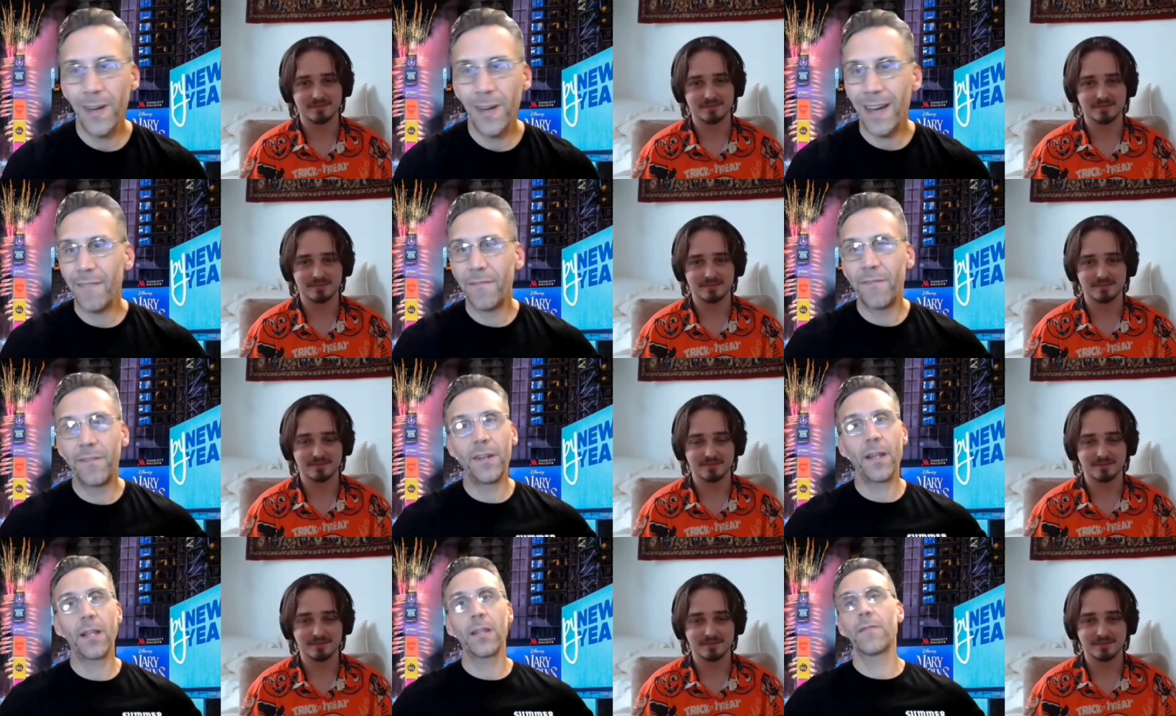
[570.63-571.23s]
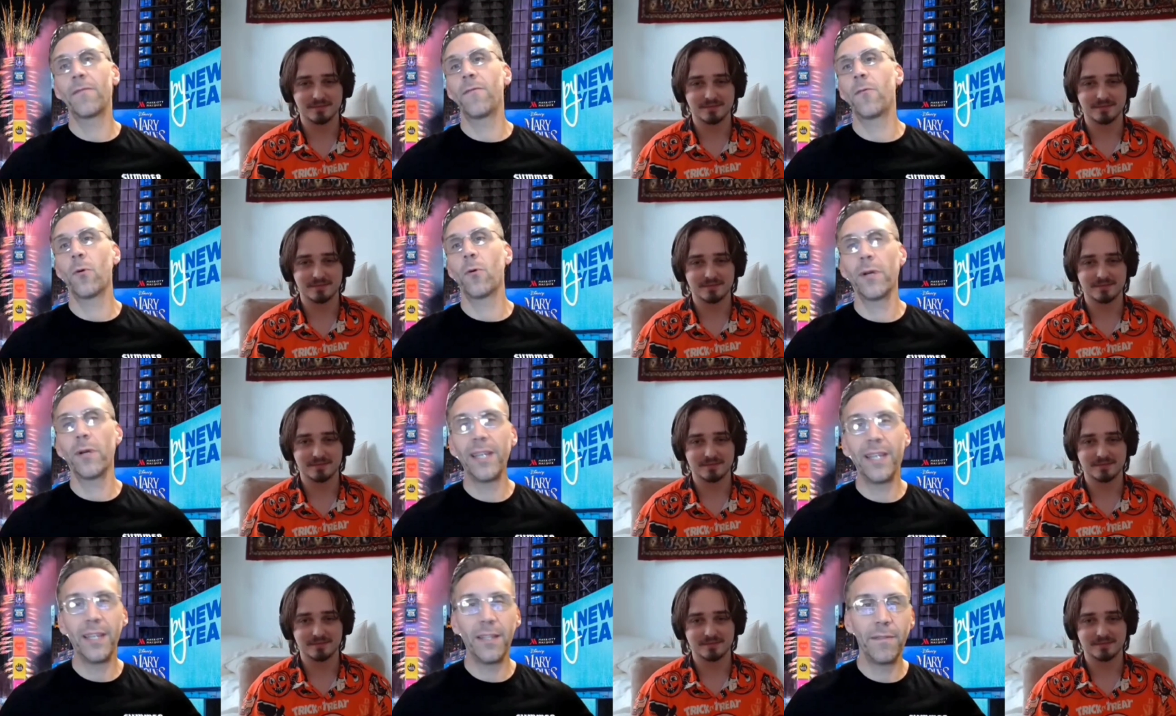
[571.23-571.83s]
Speaker 1: You have another
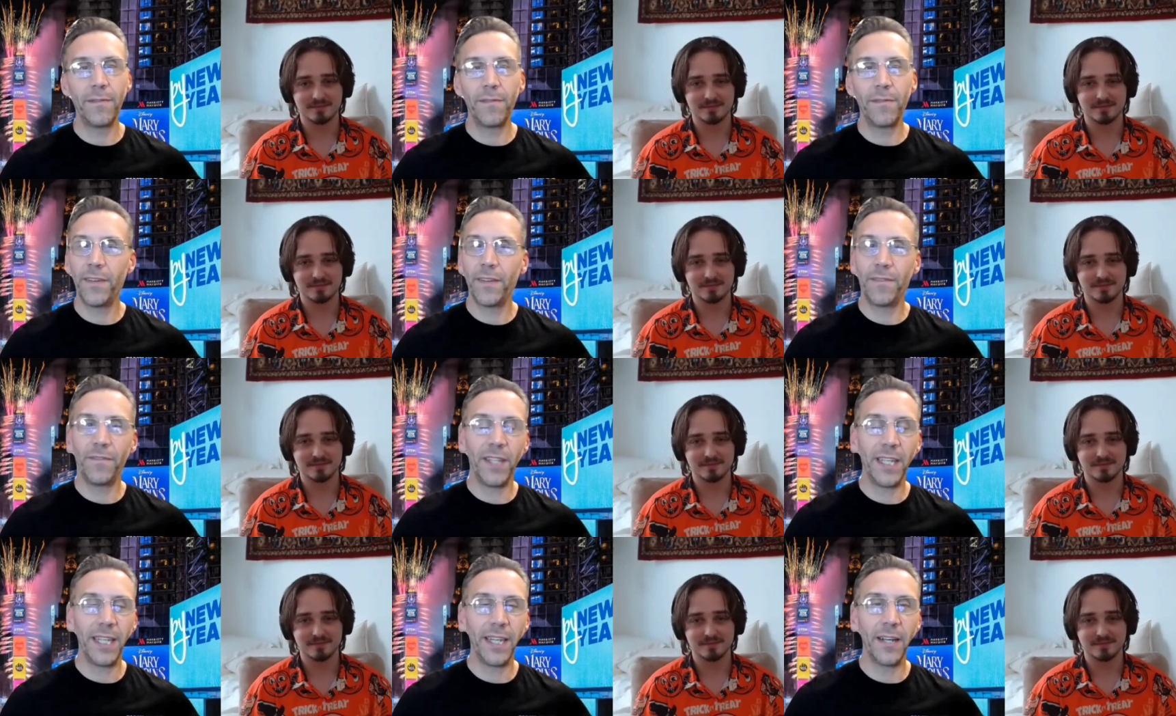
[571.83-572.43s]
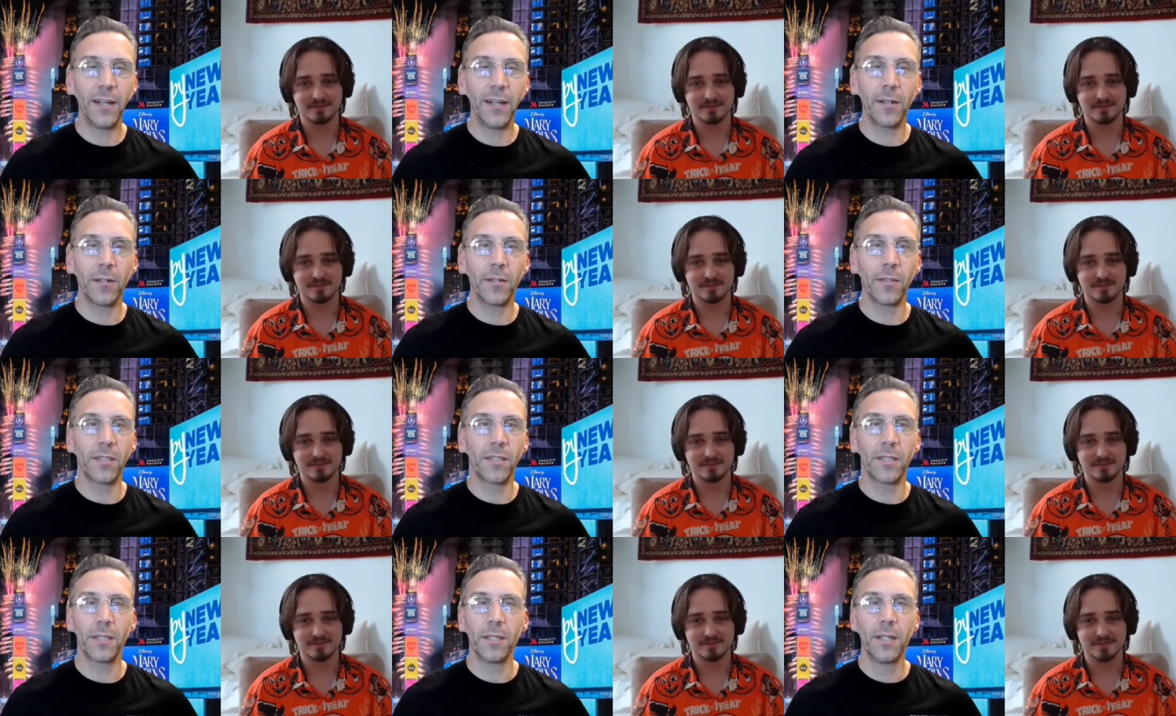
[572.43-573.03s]
40, 50
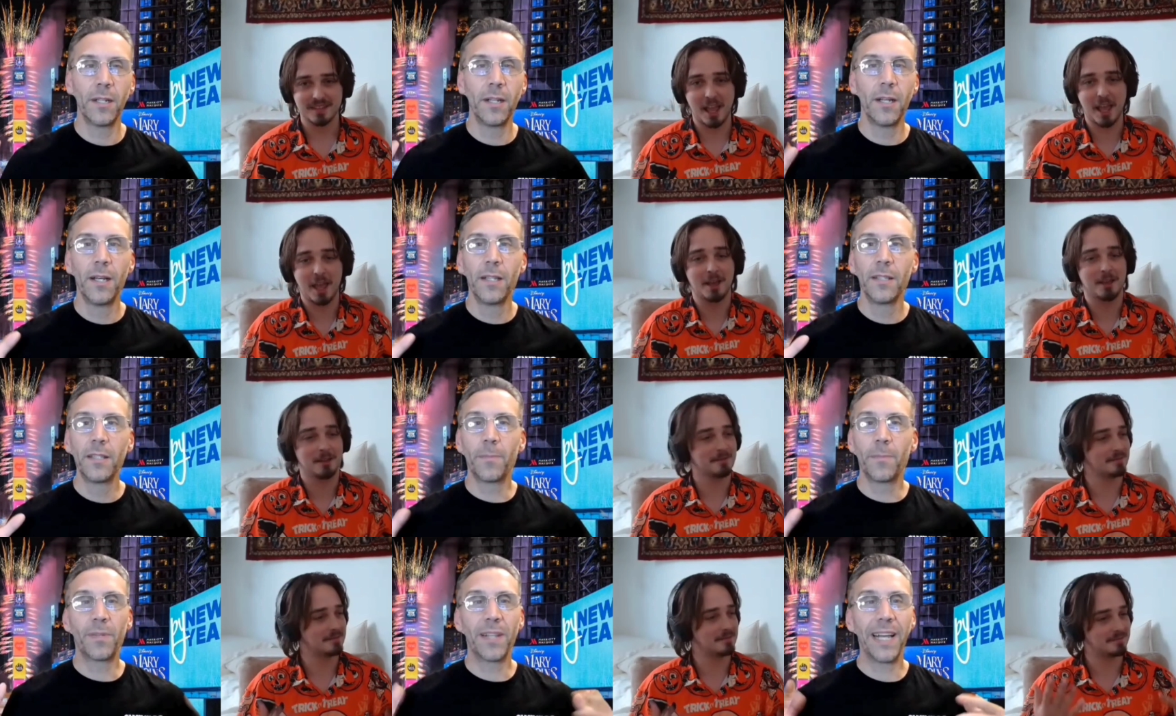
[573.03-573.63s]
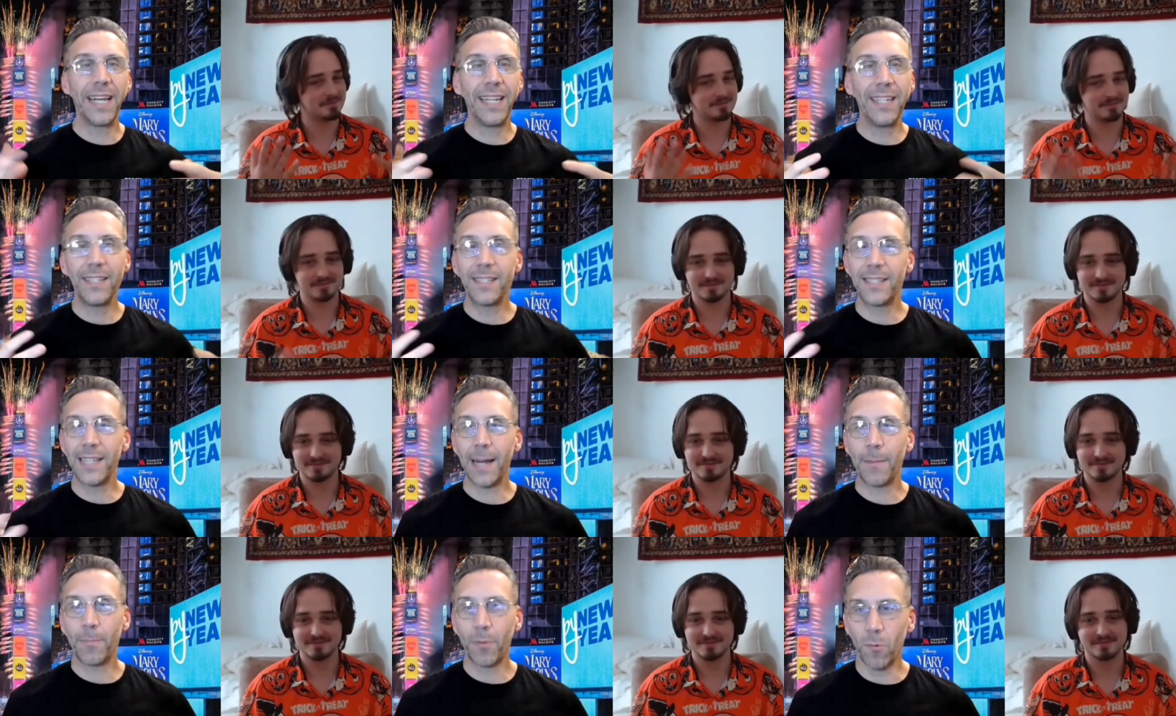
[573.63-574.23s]
years to play
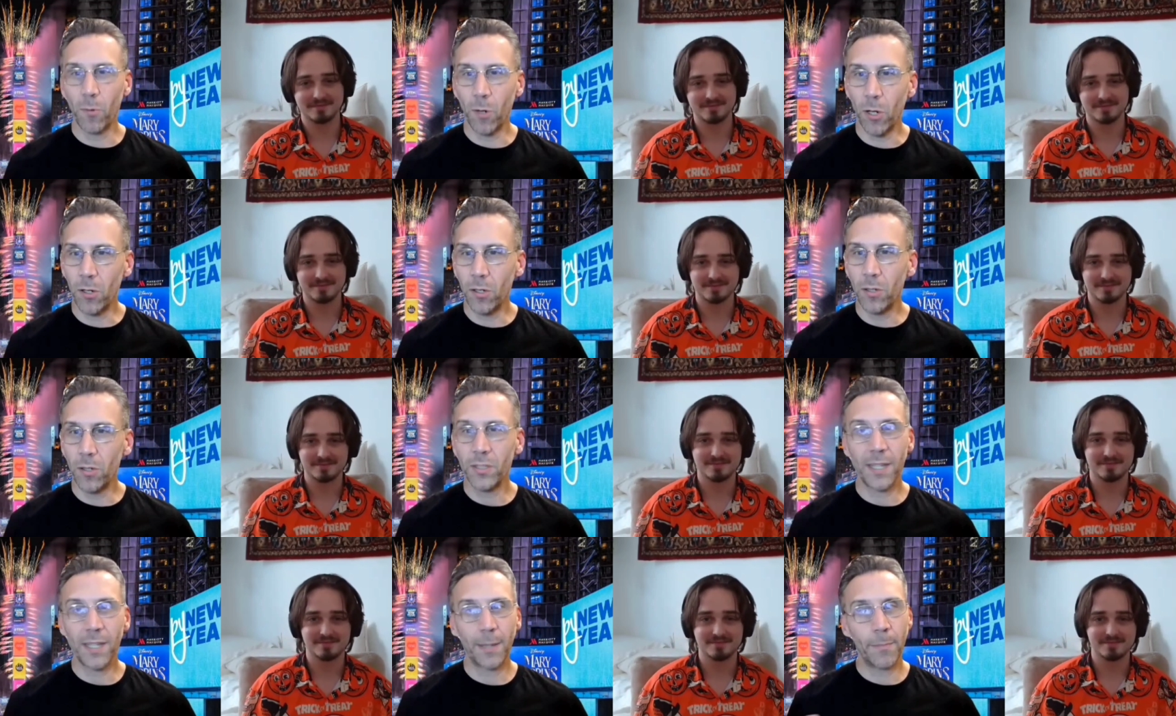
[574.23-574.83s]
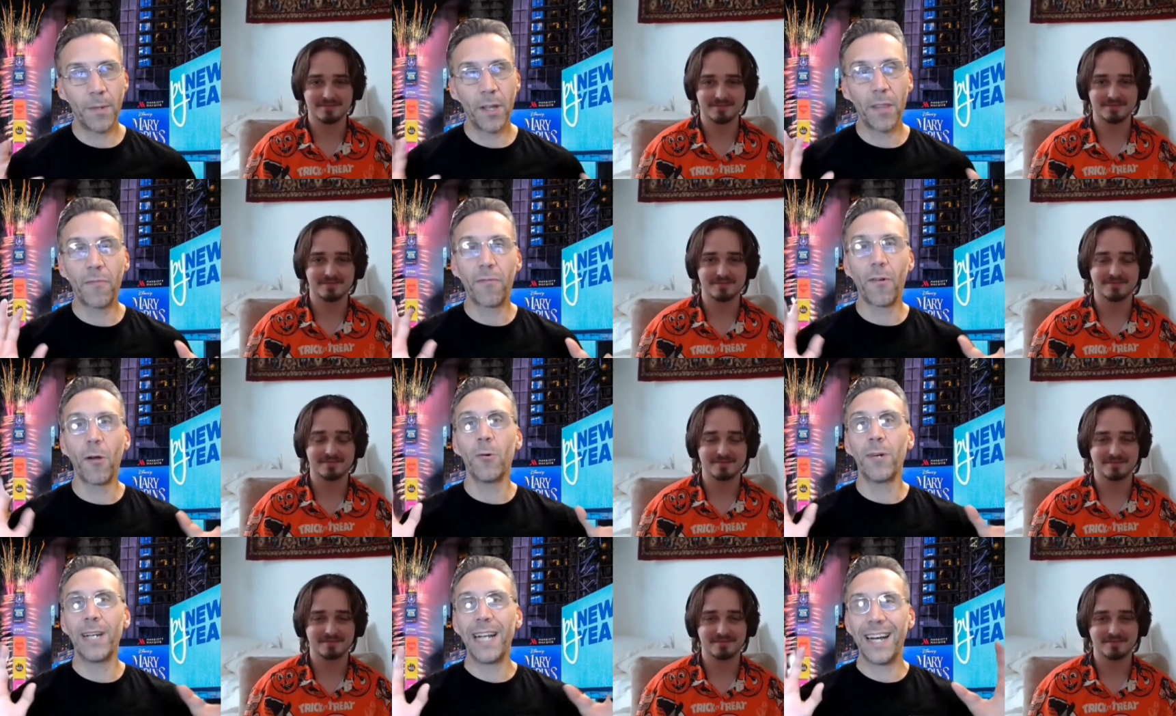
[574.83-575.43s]
these type of roles. I'm going to
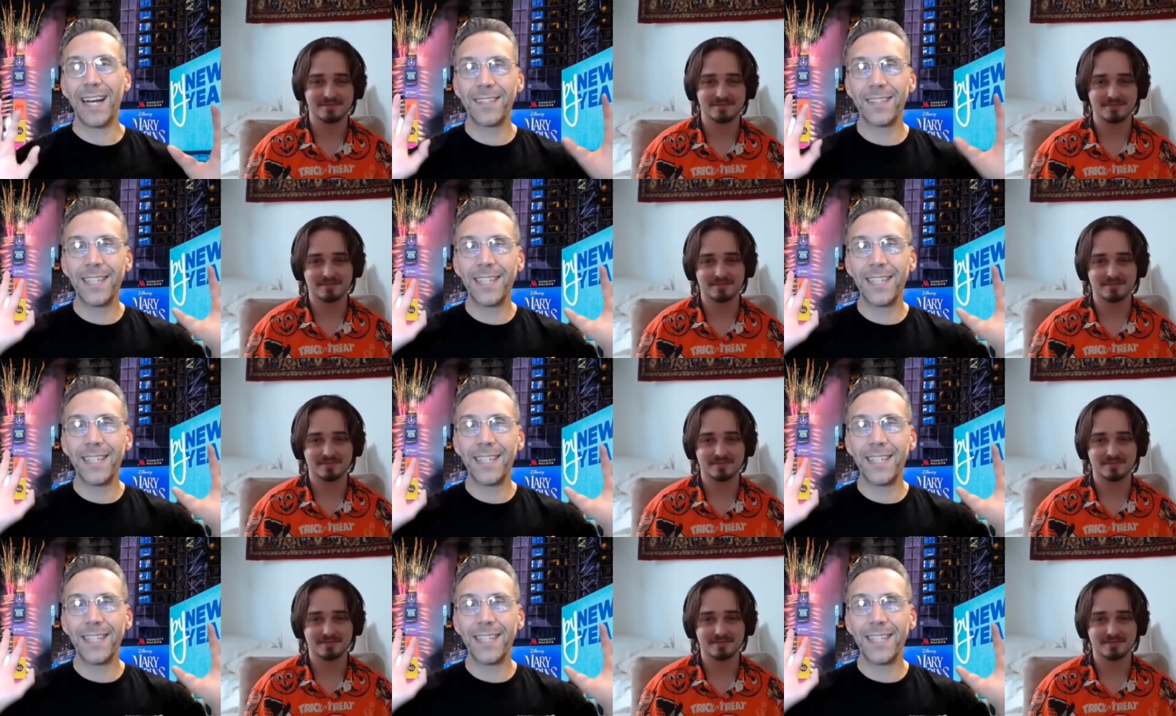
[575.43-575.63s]
throw it